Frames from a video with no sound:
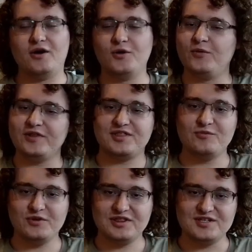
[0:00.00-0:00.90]
with
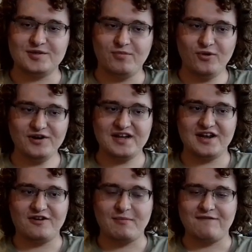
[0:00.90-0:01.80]
with the support net
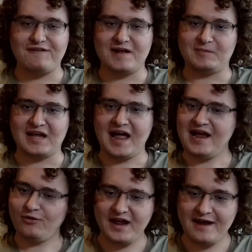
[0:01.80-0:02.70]
of my family, I
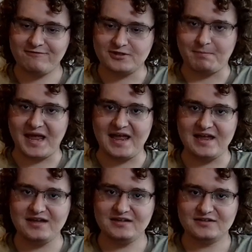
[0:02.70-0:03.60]
don't have to
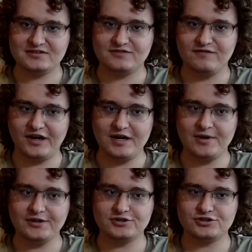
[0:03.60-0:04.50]
pay very
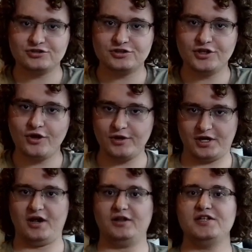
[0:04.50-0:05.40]
much to go to
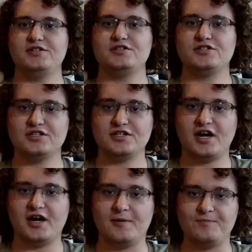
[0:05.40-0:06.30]
college.
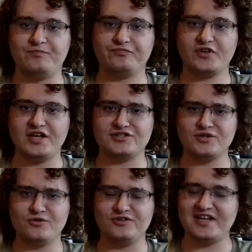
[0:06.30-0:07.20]
Um, and
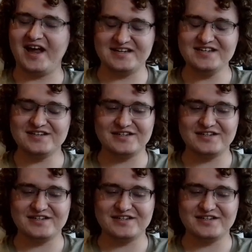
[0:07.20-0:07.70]
so the idea